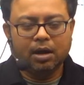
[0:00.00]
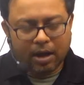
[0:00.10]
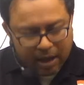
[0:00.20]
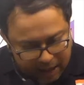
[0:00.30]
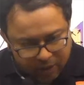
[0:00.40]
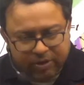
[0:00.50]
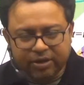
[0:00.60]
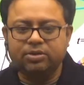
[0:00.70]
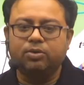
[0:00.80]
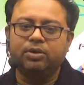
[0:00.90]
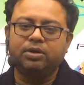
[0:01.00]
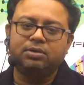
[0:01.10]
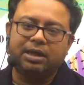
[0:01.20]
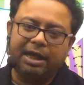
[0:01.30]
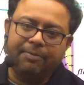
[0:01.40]
Hello dear
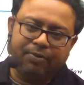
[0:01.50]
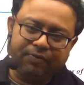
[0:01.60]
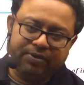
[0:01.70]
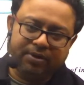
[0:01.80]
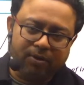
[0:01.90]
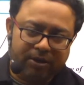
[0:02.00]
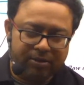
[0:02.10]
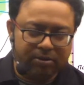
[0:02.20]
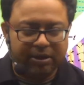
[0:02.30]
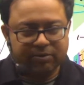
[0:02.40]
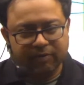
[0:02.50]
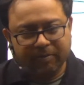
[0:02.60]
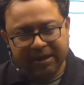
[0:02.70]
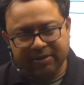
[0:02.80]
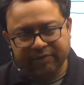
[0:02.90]
students, I am Professor Anindo Das from
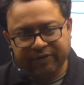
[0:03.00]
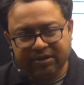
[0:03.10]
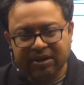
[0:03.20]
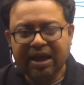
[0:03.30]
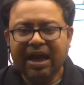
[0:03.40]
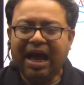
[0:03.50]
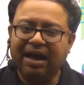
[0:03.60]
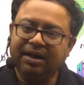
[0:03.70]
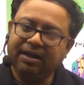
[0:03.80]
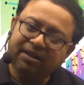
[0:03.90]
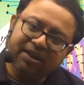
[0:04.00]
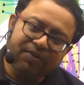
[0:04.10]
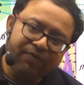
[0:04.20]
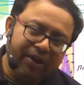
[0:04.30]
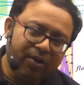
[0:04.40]
Achievers, and in this
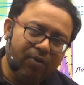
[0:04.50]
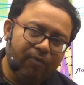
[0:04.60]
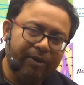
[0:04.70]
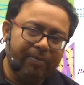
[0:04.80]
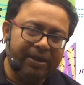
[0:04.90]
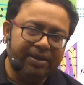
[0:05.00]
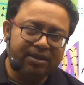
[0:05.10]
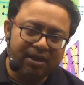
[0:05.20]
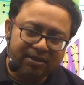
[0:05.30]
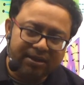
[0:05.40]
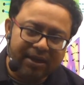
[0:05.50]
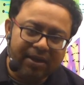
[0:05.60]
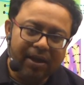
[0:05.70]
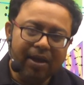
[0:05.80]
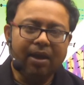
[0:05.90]
video we will be discussing
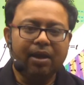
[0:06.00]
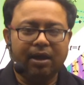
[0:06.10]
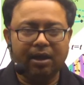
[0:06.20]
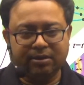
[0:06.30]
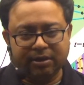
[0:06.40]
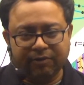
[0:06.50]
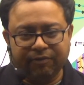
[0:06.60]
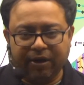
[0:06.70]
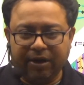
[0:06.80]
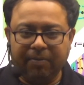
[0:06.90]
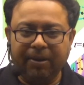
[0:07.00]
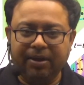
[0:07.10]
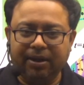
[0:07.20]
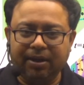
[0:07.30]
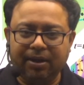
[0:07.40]
some
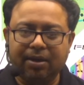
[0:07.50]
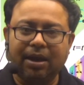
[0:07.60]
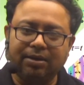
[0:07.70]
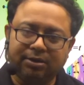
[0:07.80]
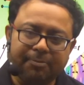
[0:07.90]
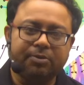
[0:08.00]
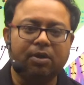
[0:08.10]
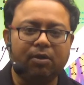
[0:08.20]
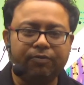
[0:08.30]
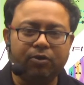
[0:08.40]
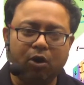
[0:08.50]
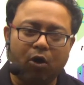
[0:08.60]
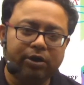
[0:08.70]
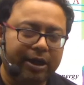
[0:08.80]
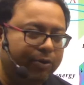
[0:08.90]
fundamental concepts of
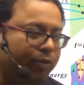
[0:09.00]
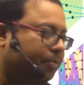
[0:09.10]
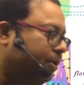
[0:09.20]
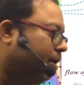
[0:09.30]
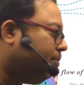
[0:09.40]
non-equilibrium